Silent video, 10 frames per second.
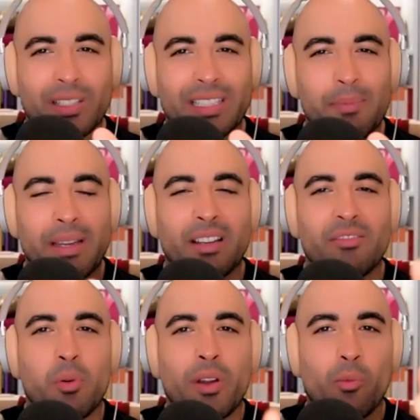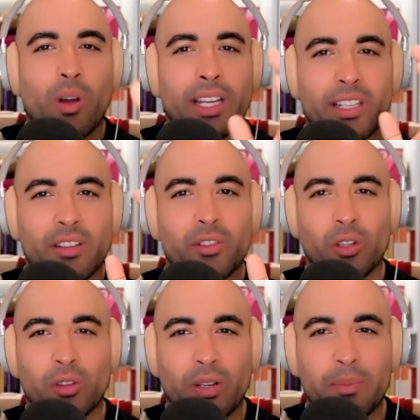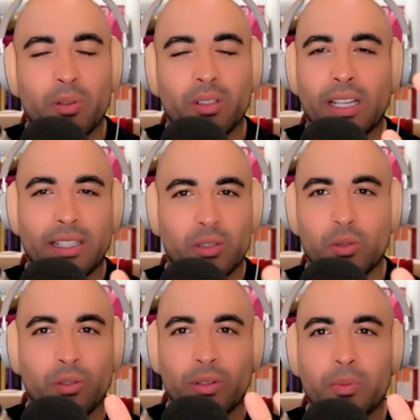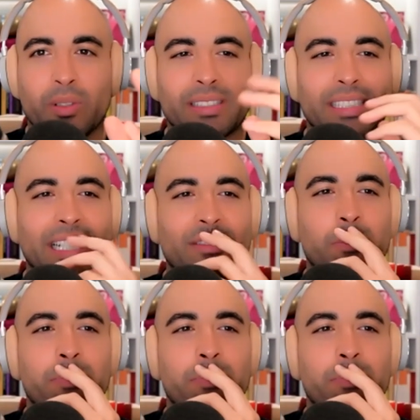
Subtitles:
in the middle of point one and you've got two or three points to cover,